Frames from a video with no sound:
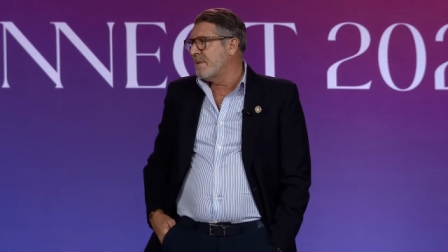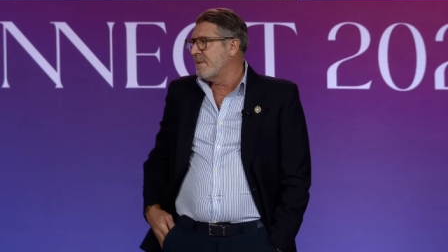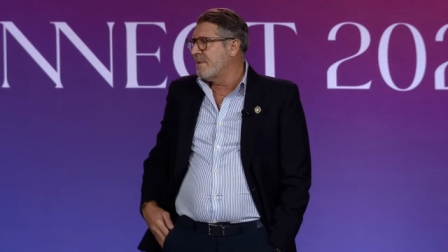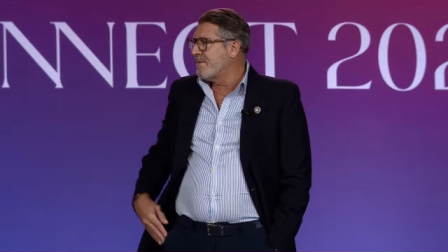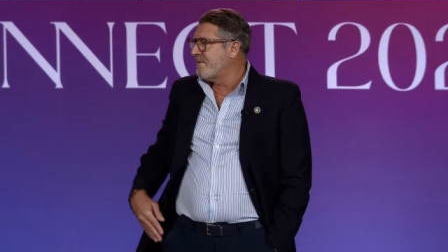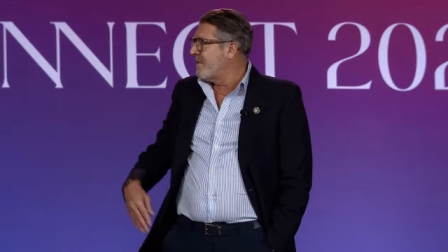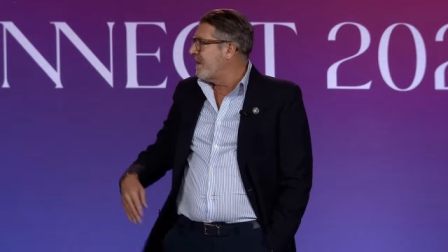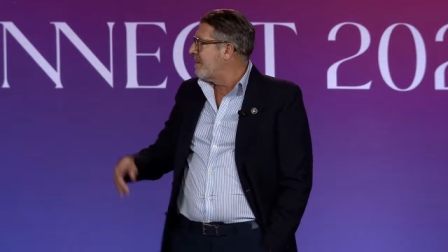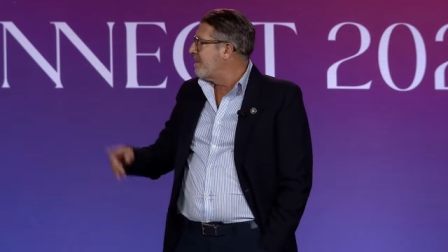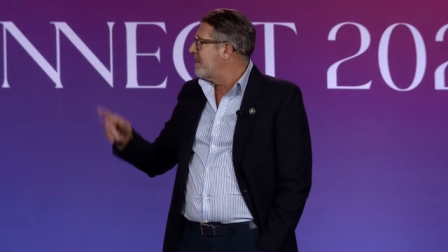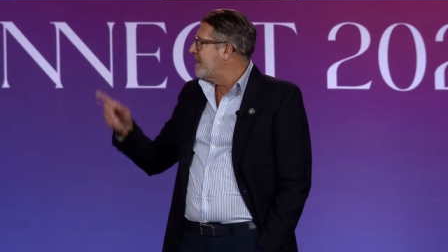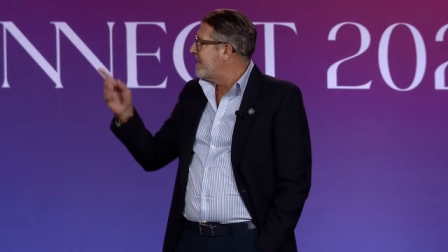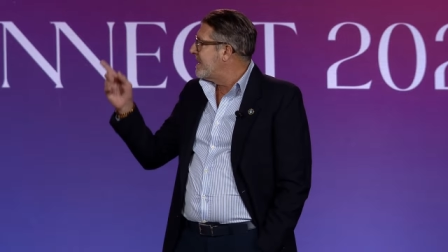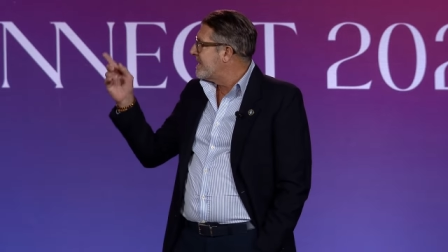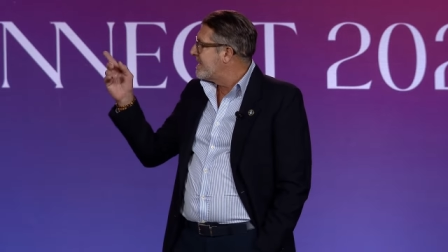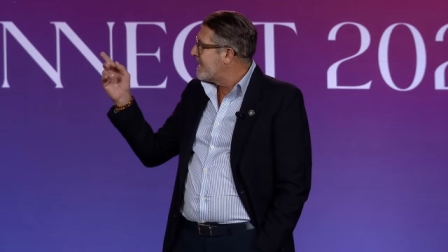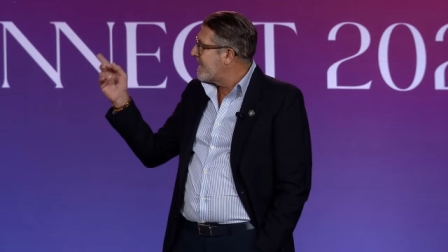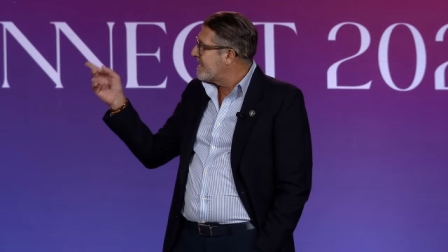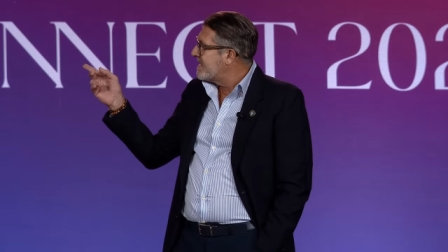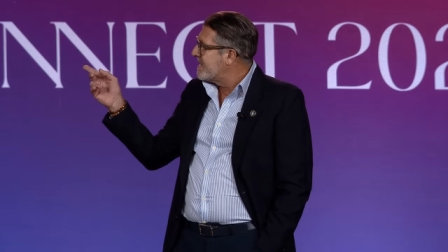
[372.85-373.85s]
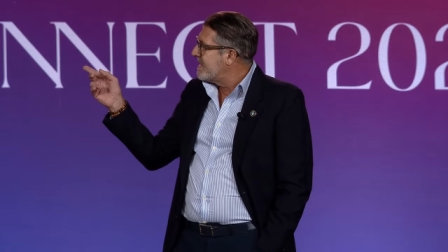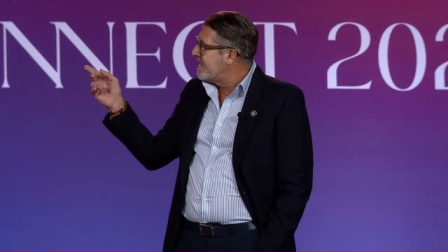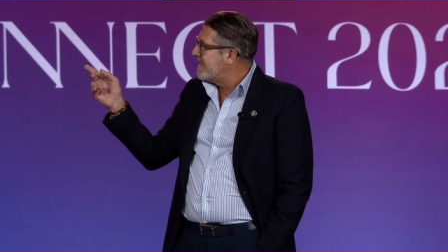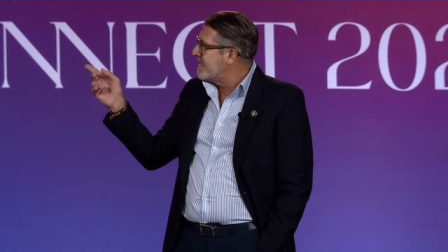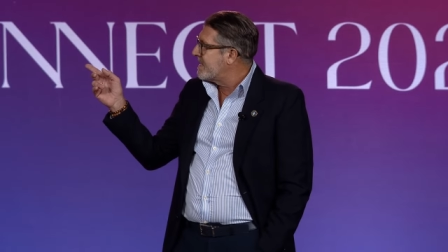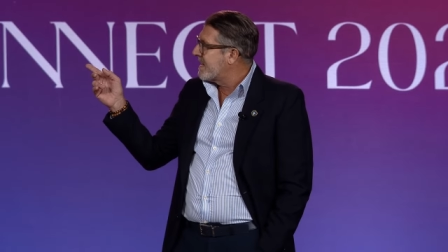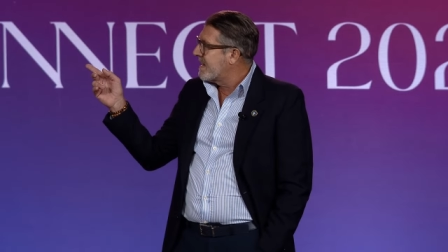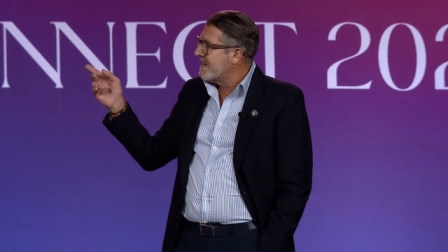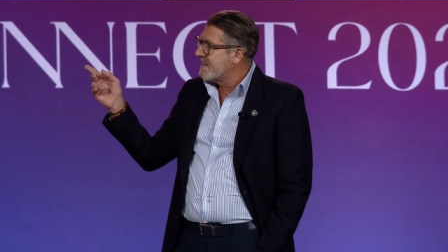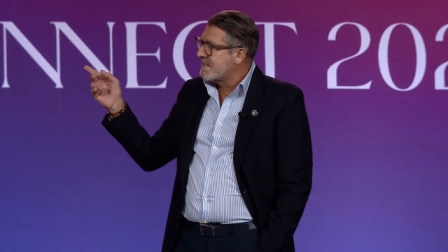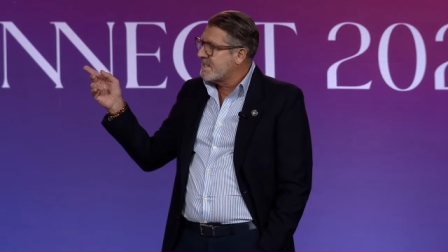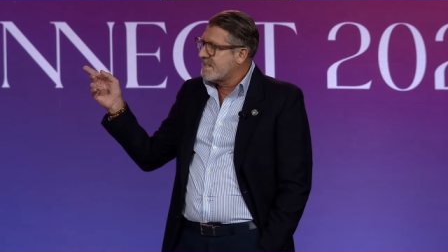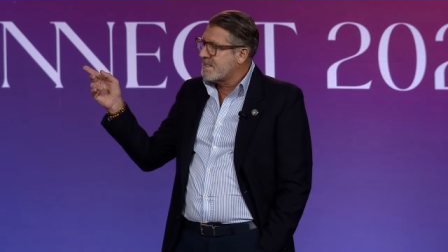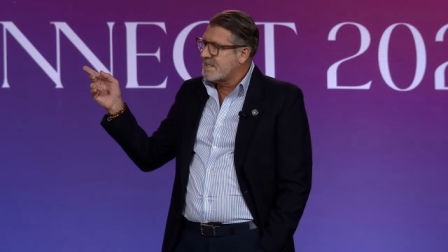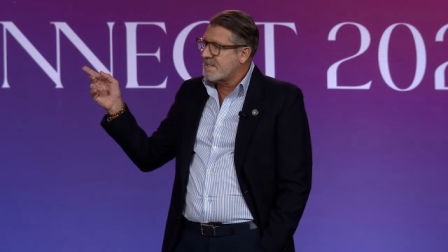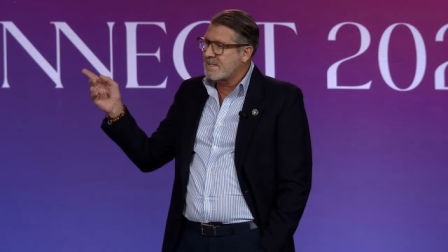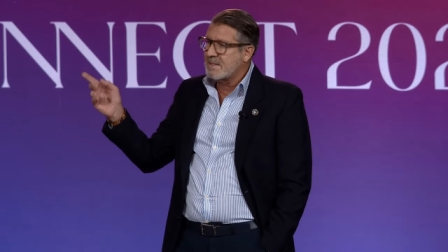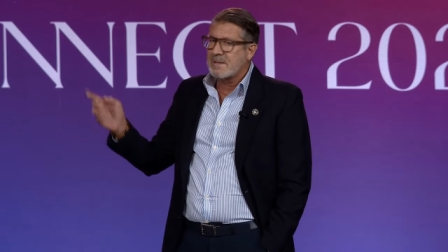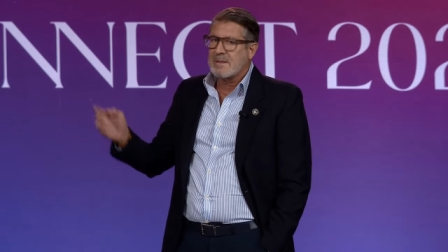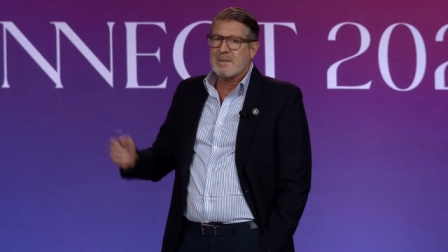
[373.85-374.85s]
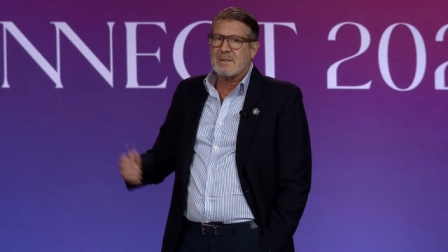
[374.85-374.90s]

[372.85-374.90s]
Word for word: the family necessities kits